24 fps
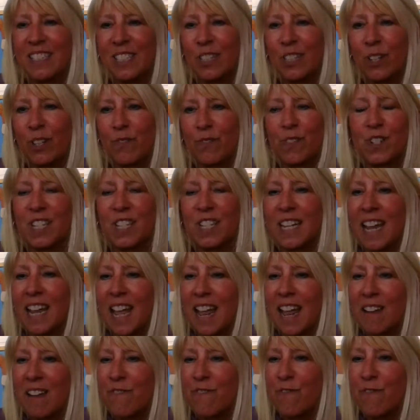So for
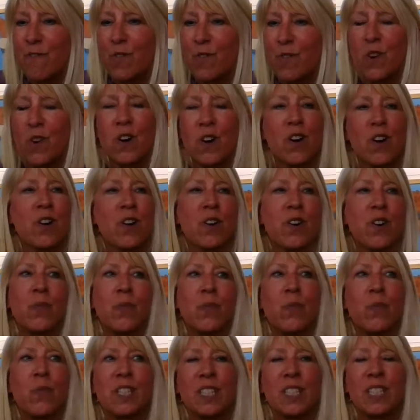today, for
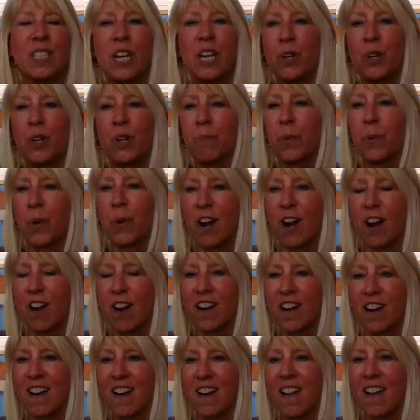Wednesday noon
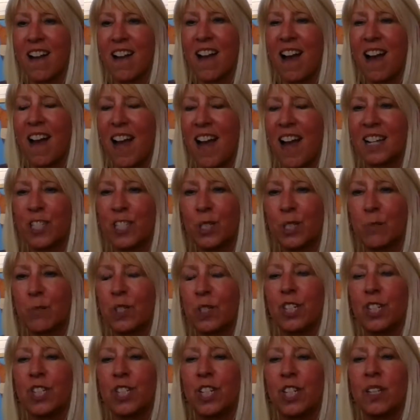prayer, I just
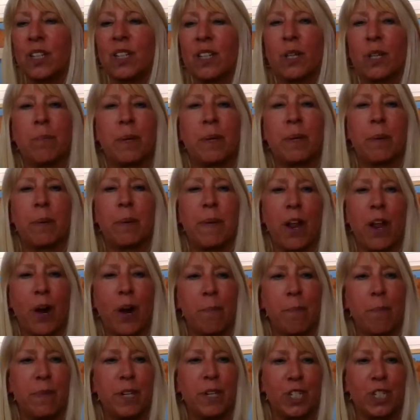want to share a little bit about
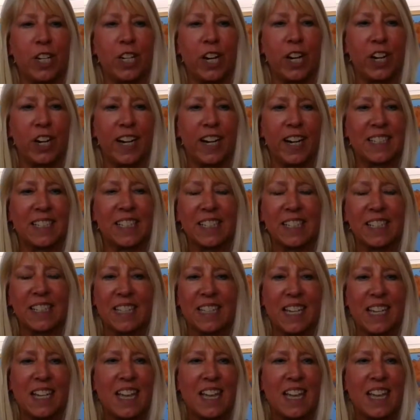our missionaries.
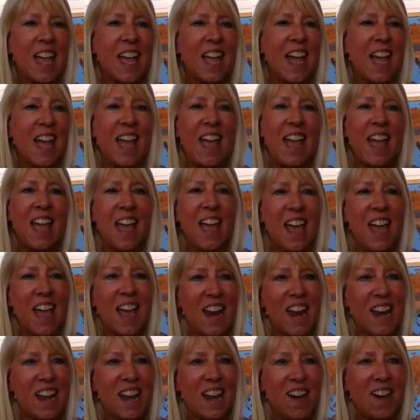
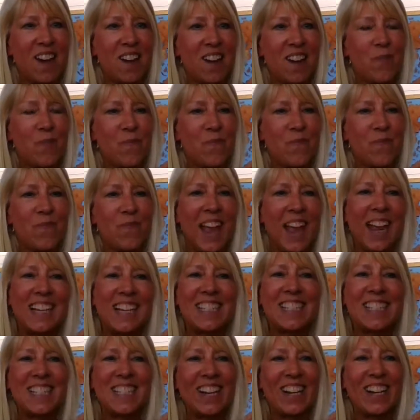And oh, hey,
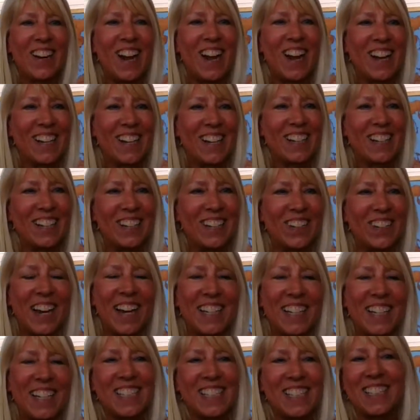Sarah,
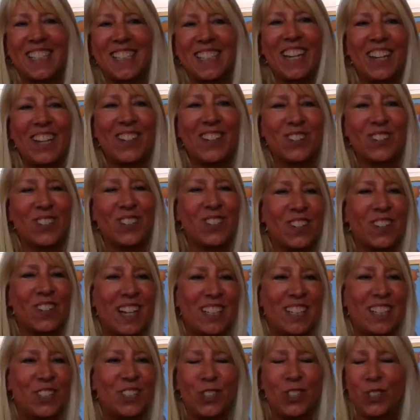great to see you. So
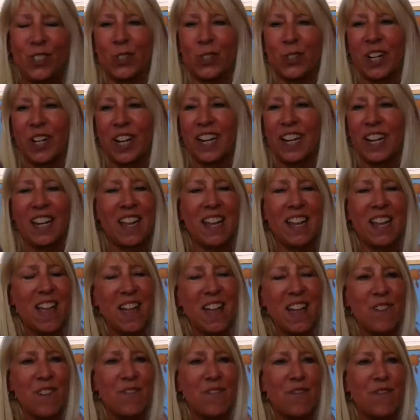glad you joined
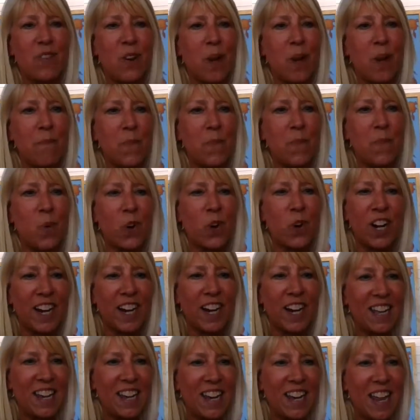from
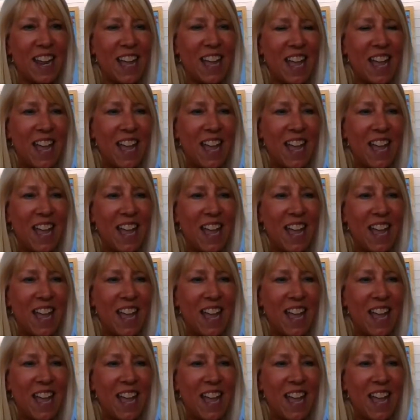Oregon.